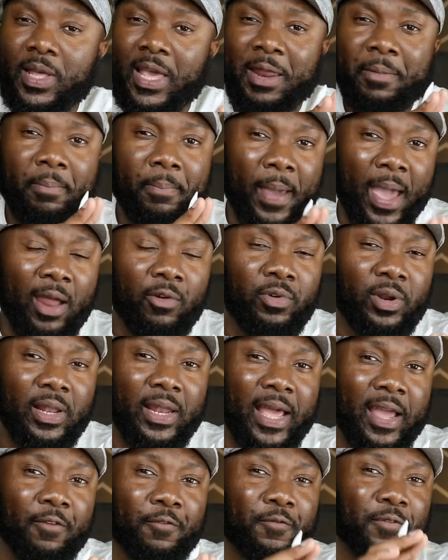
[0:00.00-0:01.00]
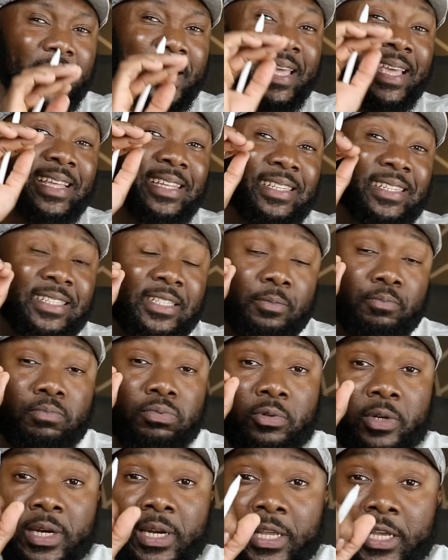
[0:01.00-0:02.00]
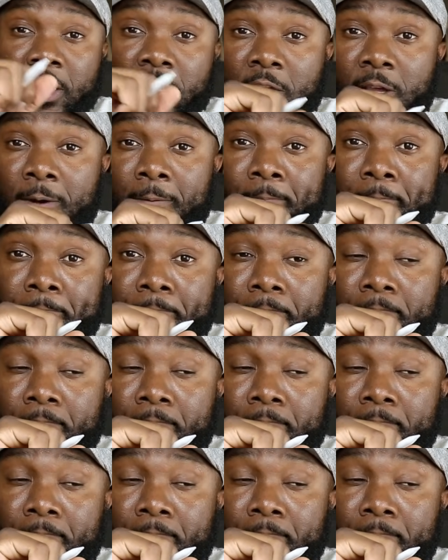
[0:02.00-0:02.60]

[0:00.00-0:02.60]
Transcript: And battery life is pretty good.